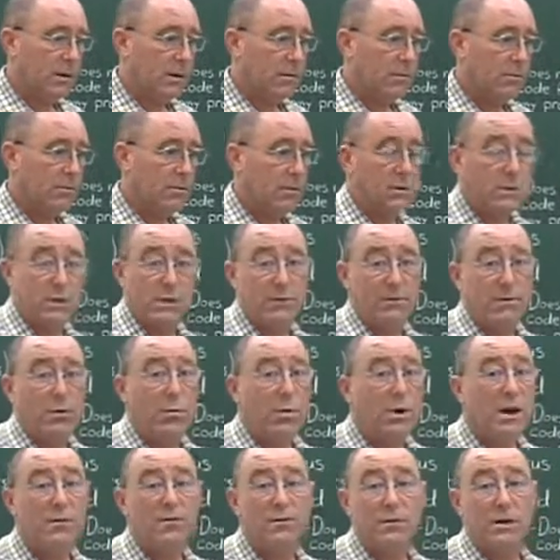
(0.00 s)
Most of it
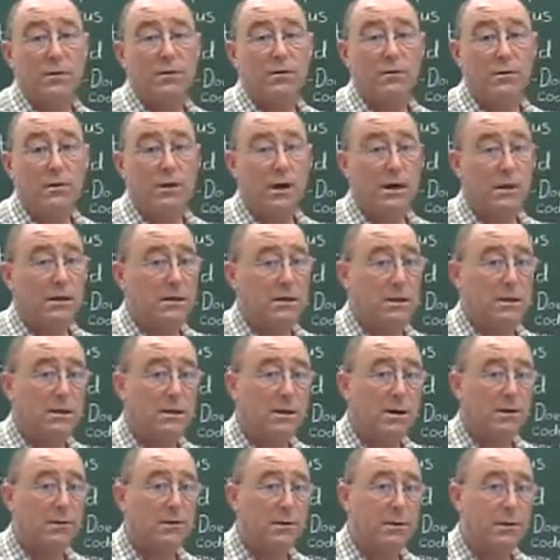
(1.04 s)
we haven't even yet
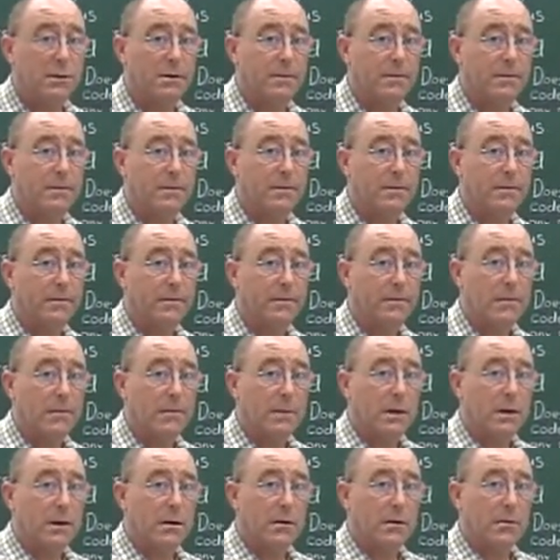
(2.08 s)
discovered.
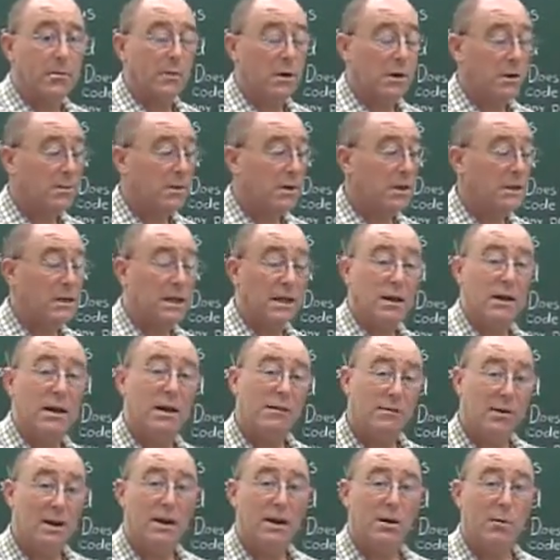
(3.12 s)
But it means they can
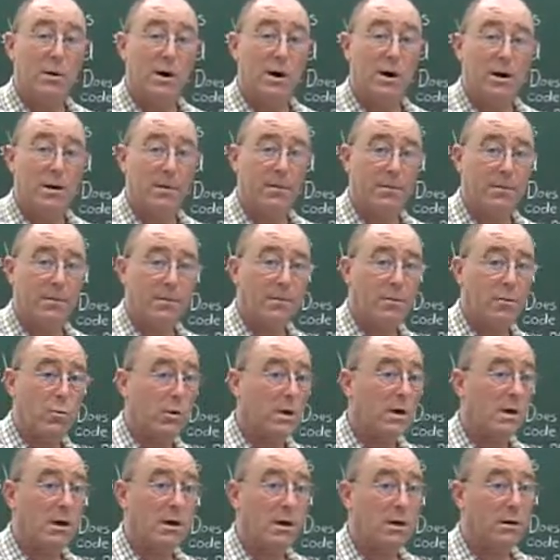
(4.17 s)
live anywhere. We
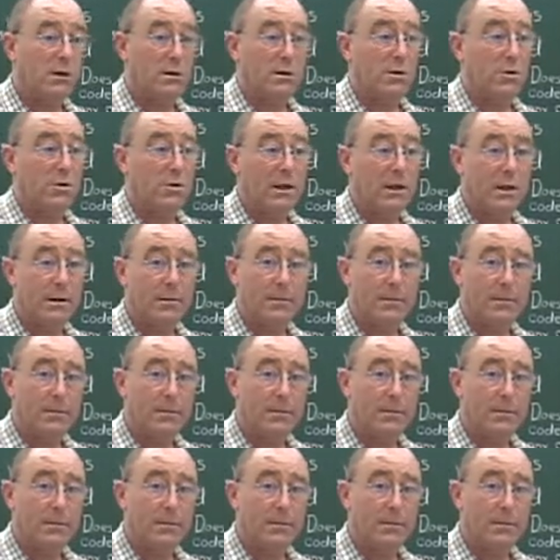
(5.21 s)
can't do that.